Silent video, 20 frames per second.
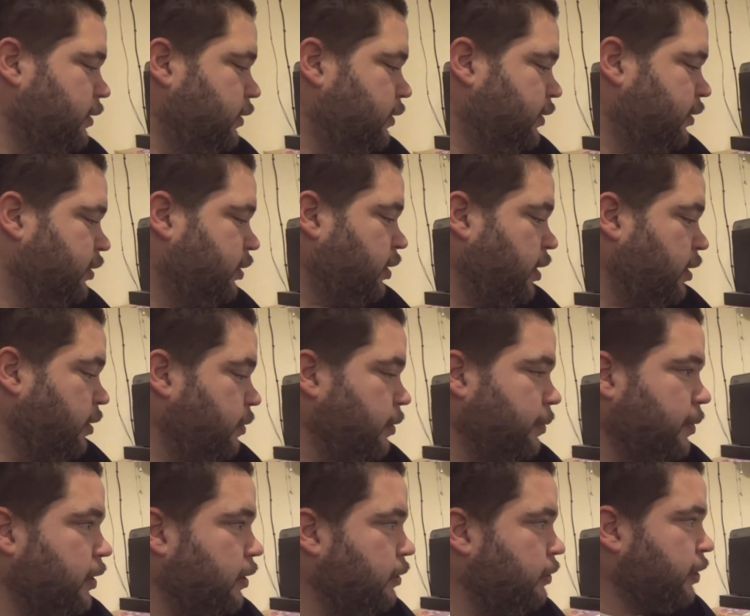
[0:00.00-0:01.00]
So
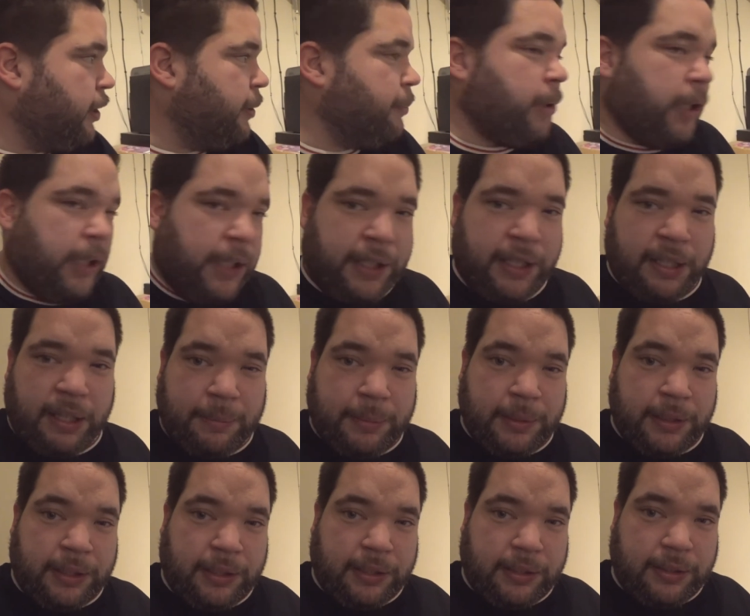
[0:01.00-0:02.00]
I'm going to look in my
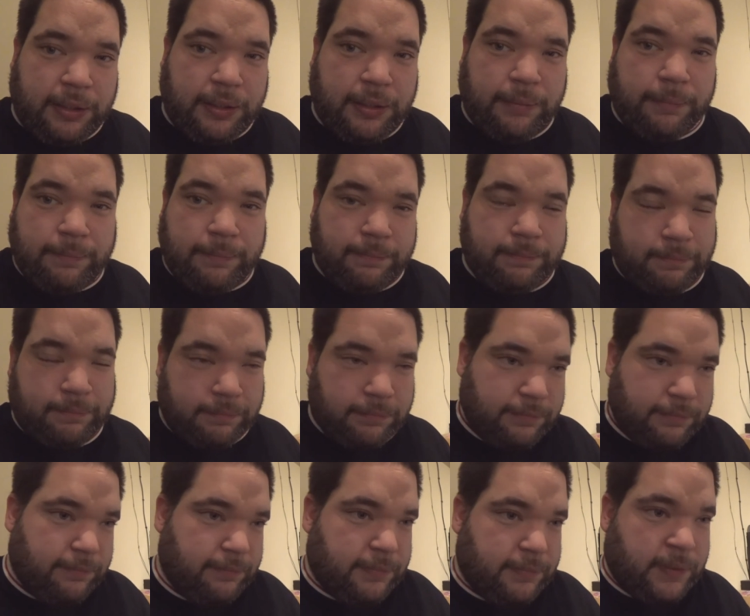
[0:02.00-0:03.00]
cupboard,
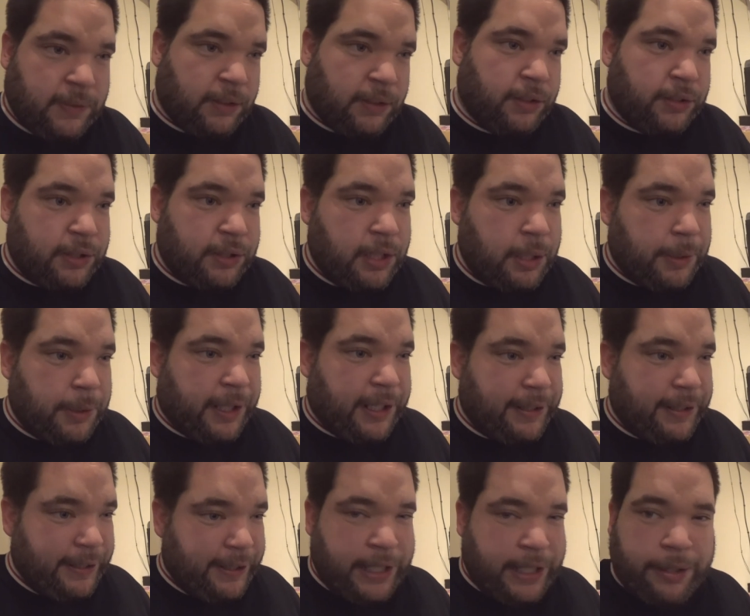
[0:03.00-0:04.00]
because I know I
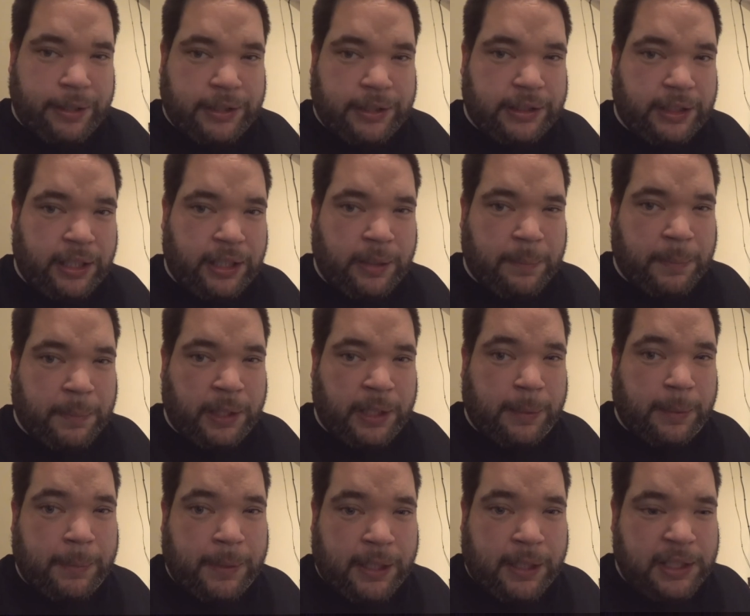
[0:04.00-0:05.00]
cleared out a ton of
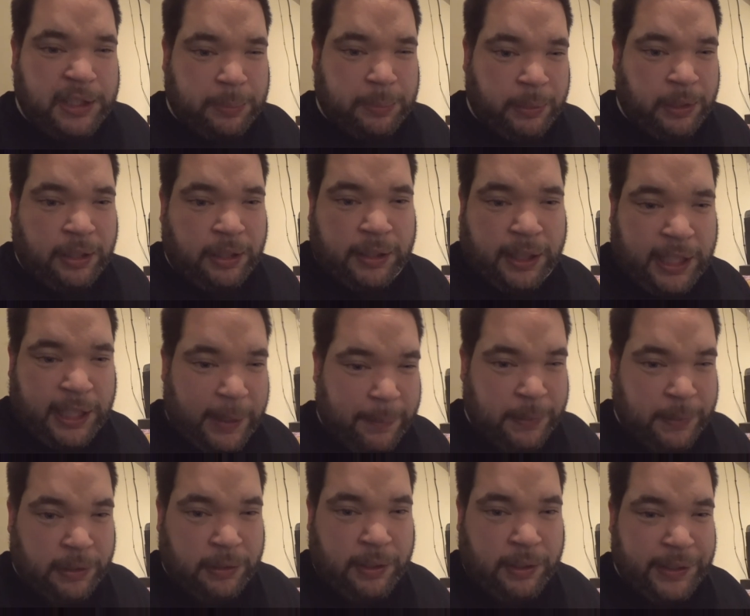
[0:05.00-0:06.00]
bike parts, but I
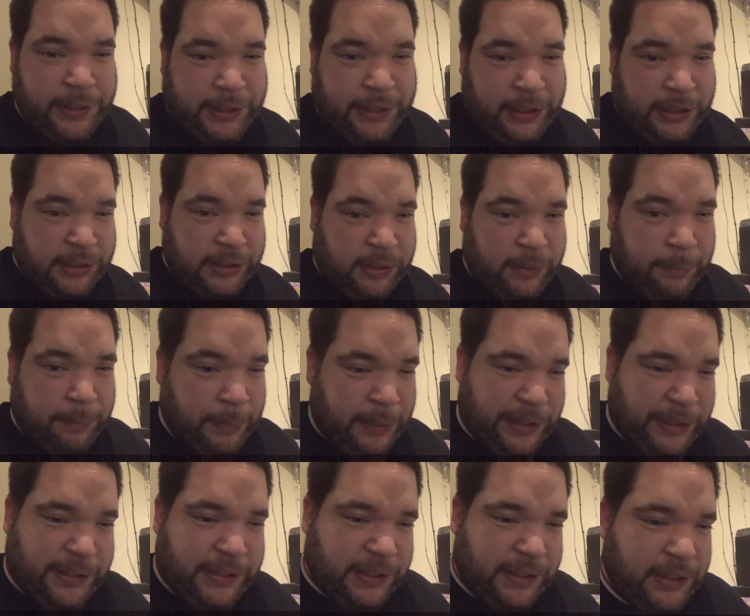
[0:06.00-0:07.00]
kept a lot of the decent
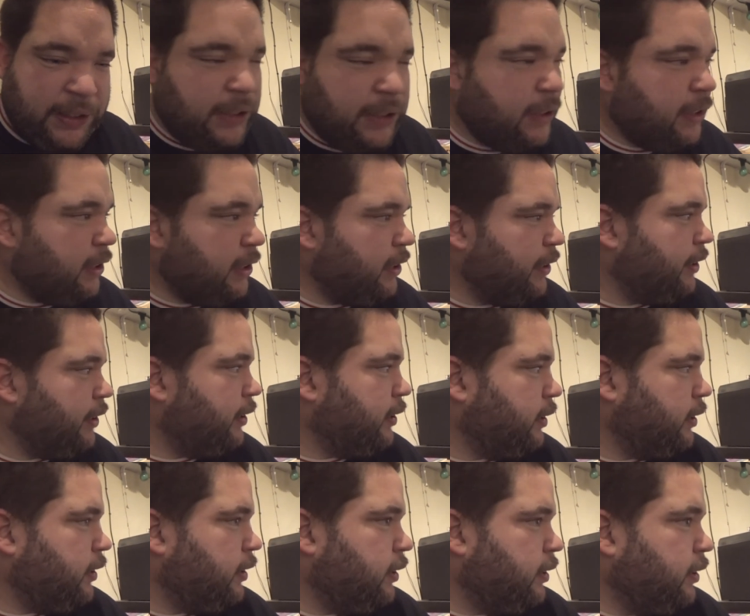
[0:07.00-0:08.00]
bits.
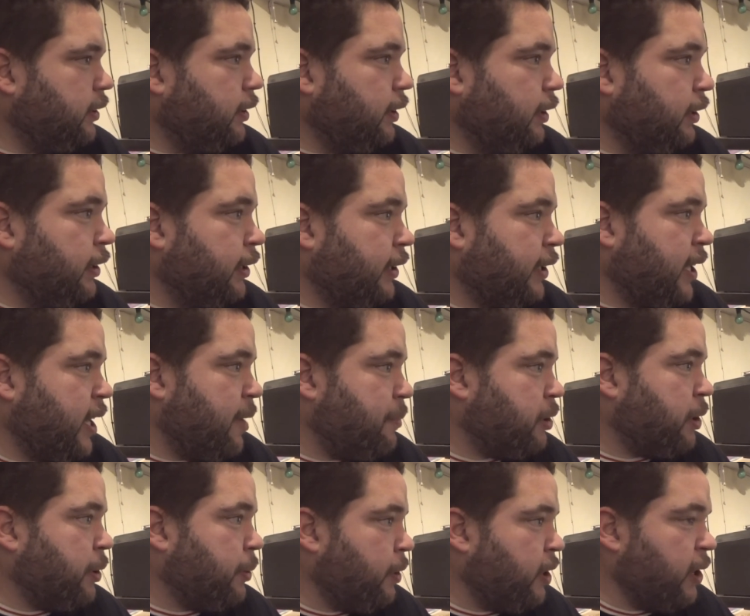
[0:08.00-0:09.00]
I
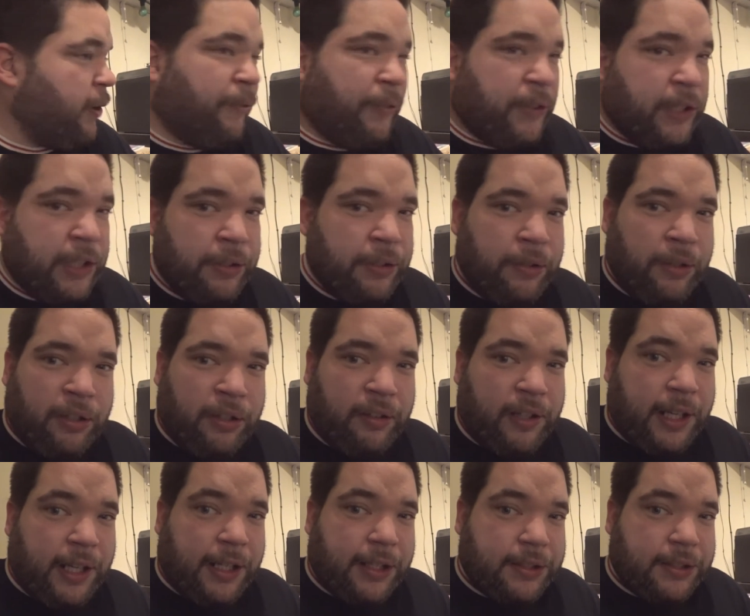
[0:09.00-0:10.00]
kept quite a few
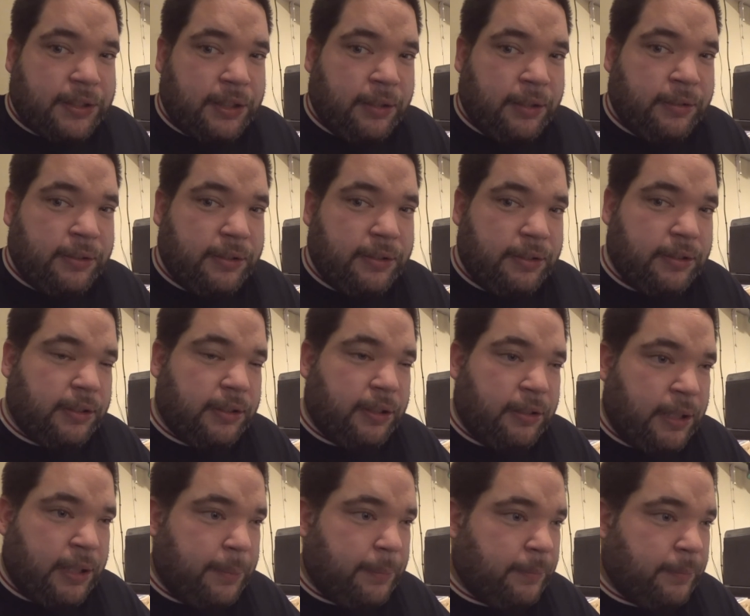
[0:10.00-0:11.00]
cranks, so I'll
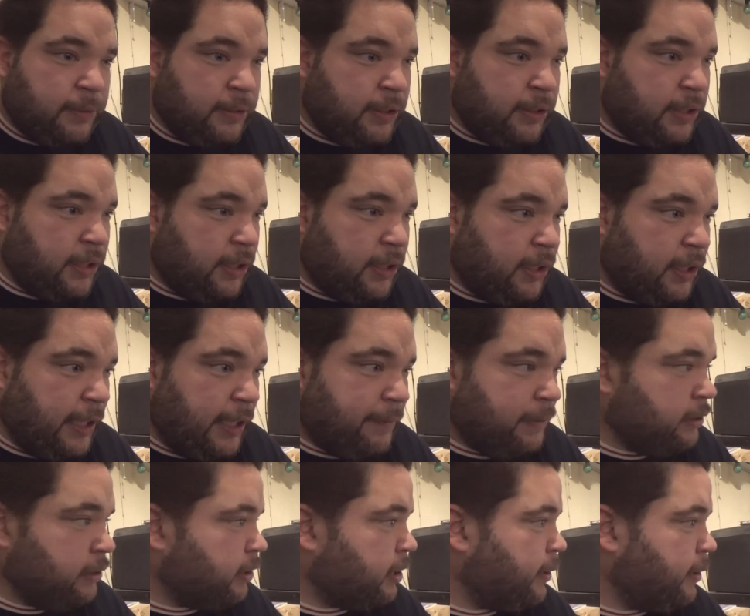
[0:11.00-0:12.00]
go up and have
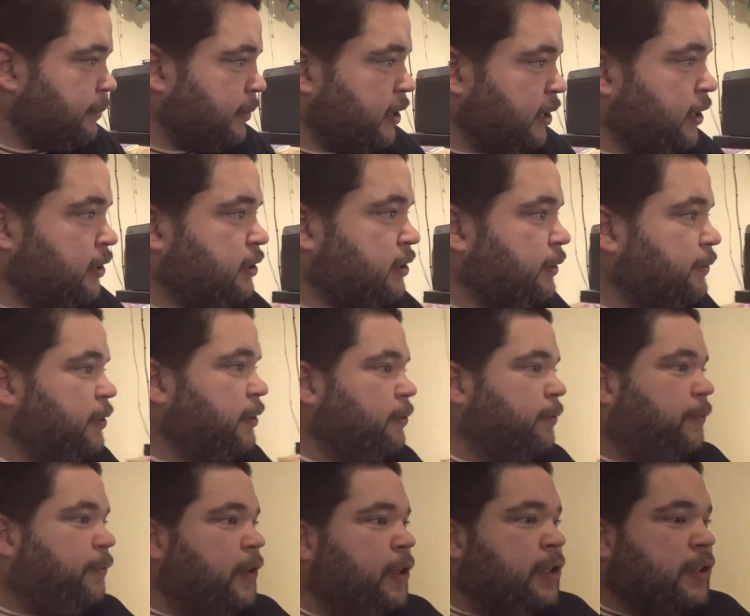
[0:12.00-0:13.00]
a look up there, see if I
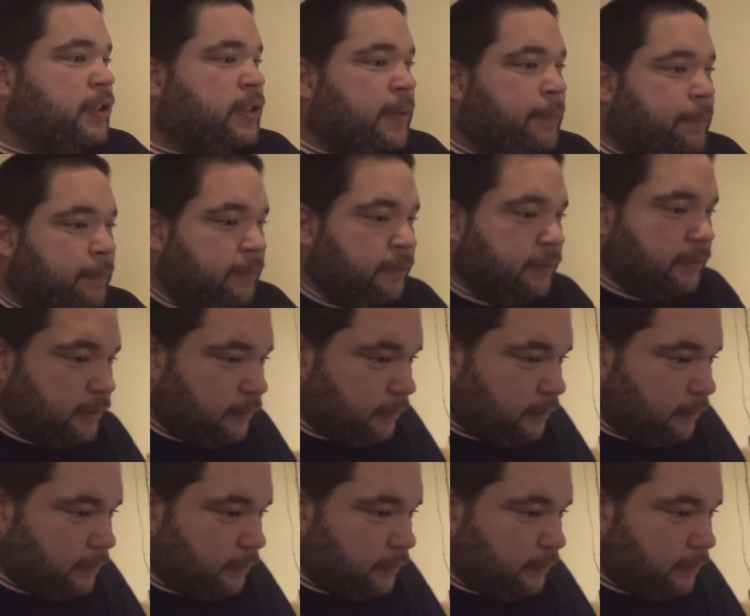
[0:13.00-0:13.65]
can find something